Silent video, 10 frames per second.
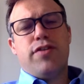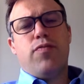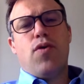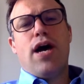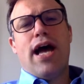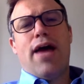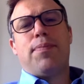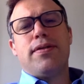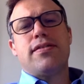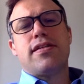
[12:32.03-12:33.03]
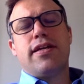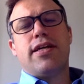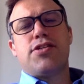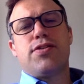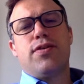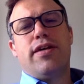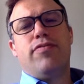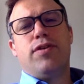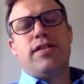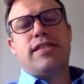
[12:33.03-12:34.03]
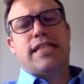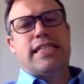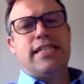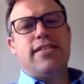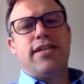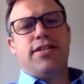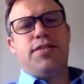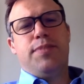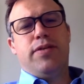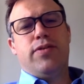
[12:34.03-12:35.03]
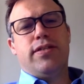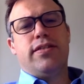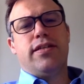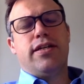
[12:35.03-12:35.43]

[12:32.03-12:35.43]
of what happens at national level, because this is going to be critical.